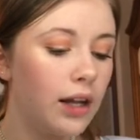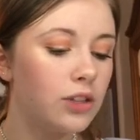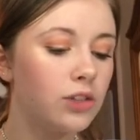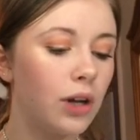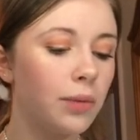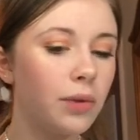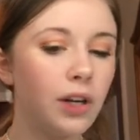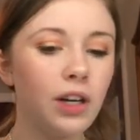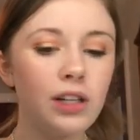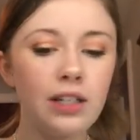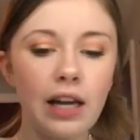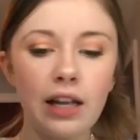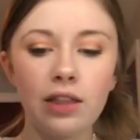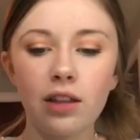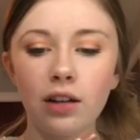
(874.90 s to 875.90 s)
And so I'm
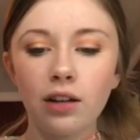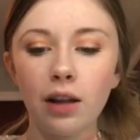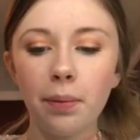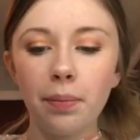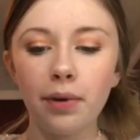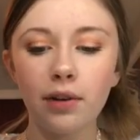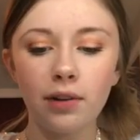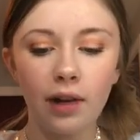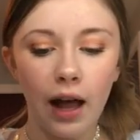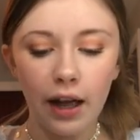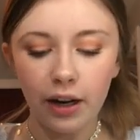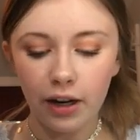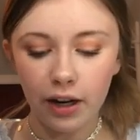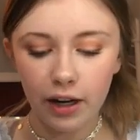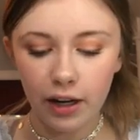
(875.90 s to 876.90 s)
gonna take the lip
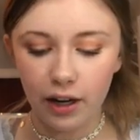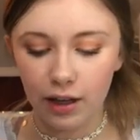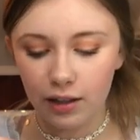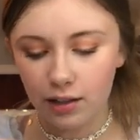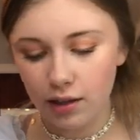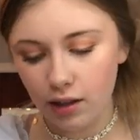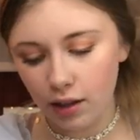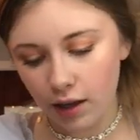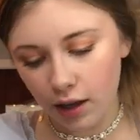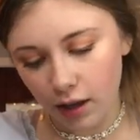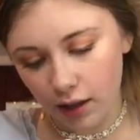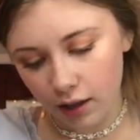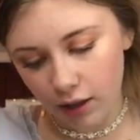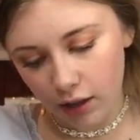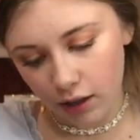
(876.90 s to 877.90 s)
liner, and it's in the
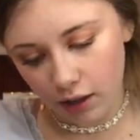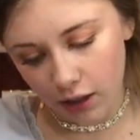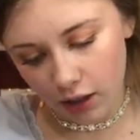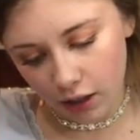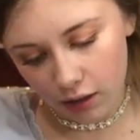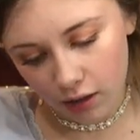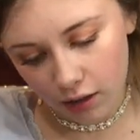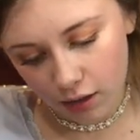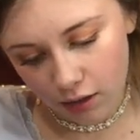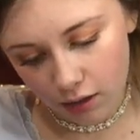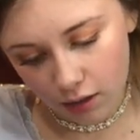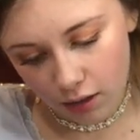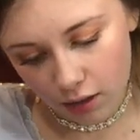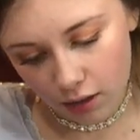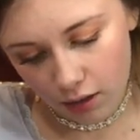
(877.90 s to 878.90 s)
color
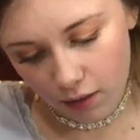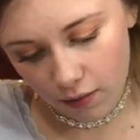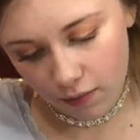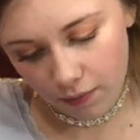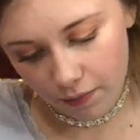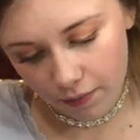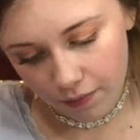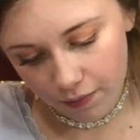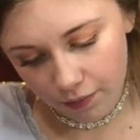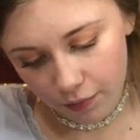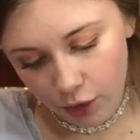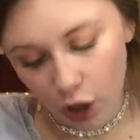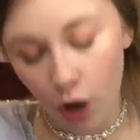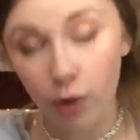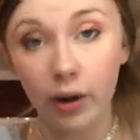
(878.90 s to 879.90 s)

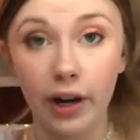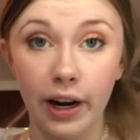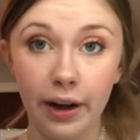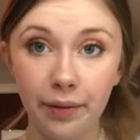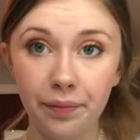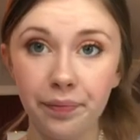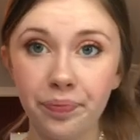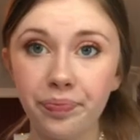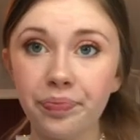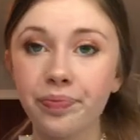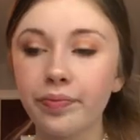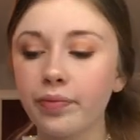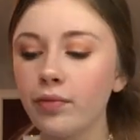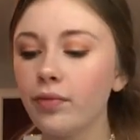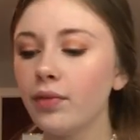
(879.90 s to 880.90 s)
Coconut.
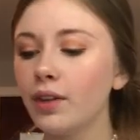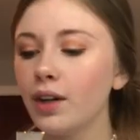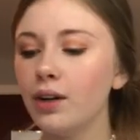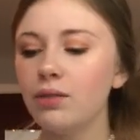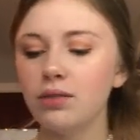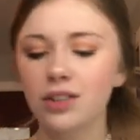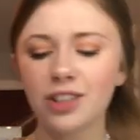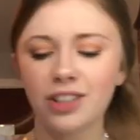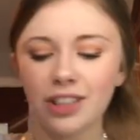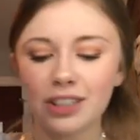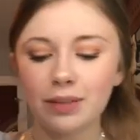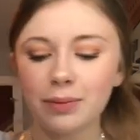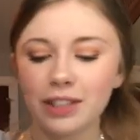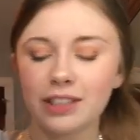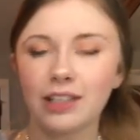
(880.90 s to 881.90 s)
Which
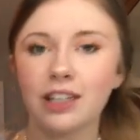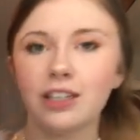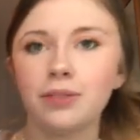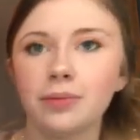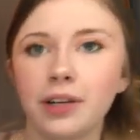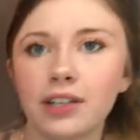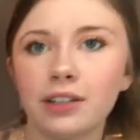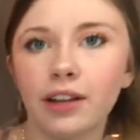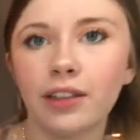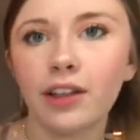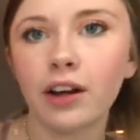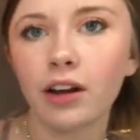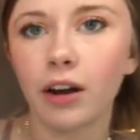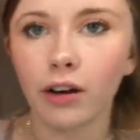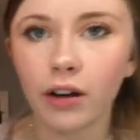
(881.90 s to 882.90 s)
doesn't make sense because I
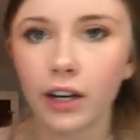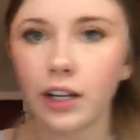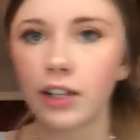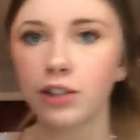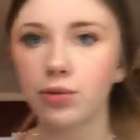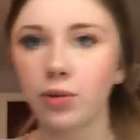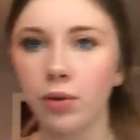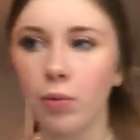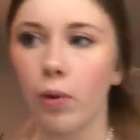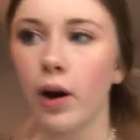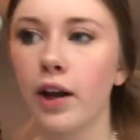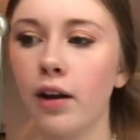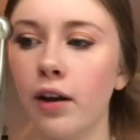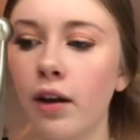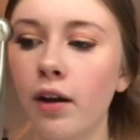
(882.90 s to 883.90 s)
thought coconuts were
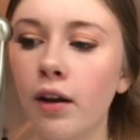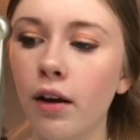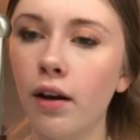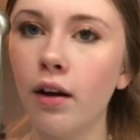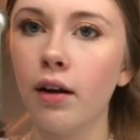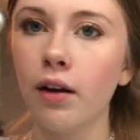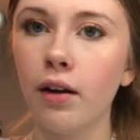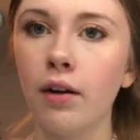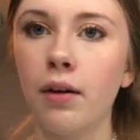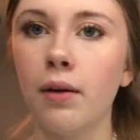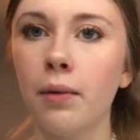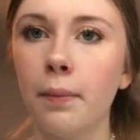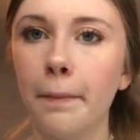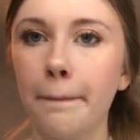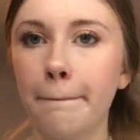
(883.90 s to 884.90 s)
white.
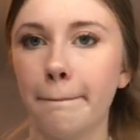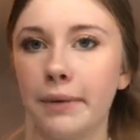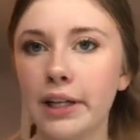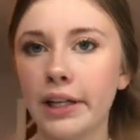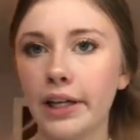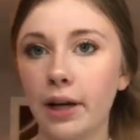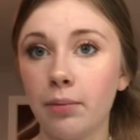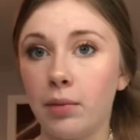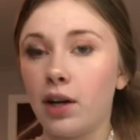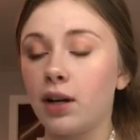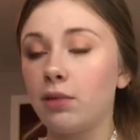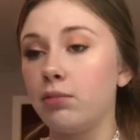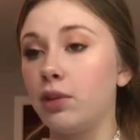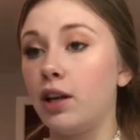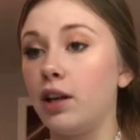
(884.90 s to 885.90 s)
But I'm
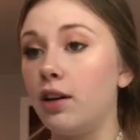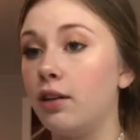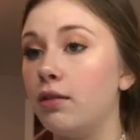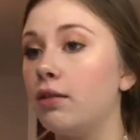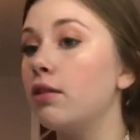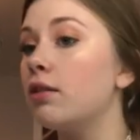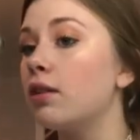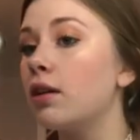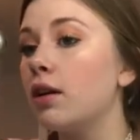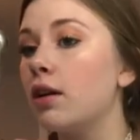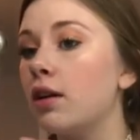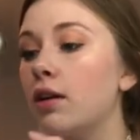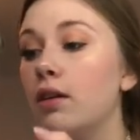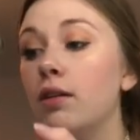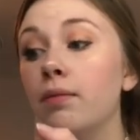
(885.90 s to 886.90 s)
not complaining.
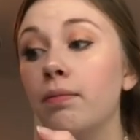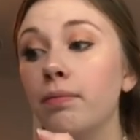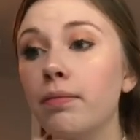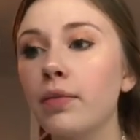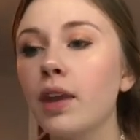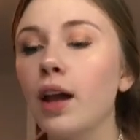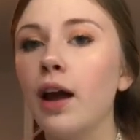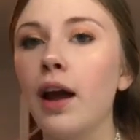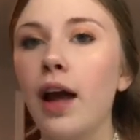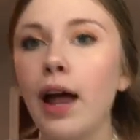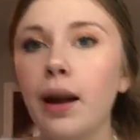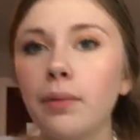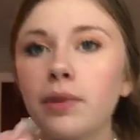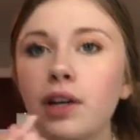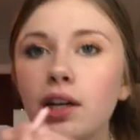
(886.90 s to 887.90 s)

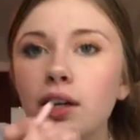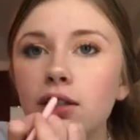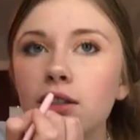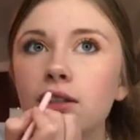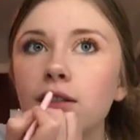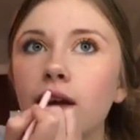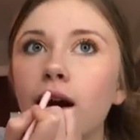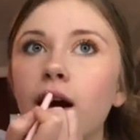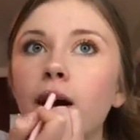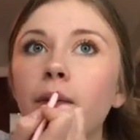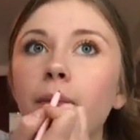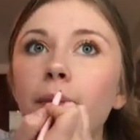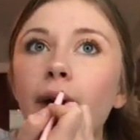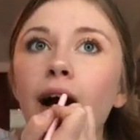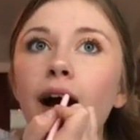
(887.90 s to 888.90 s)
And I'm gonna just
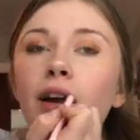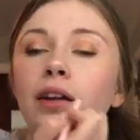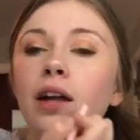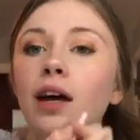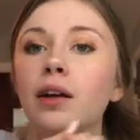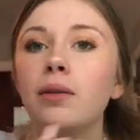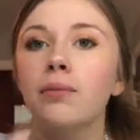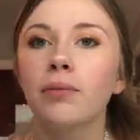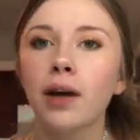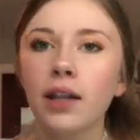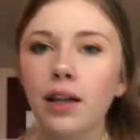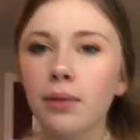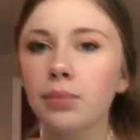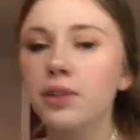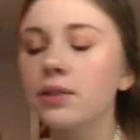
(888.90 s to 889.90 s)
outline
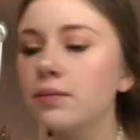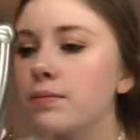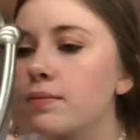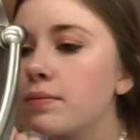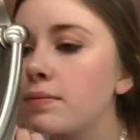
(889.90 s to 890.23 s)
my lips.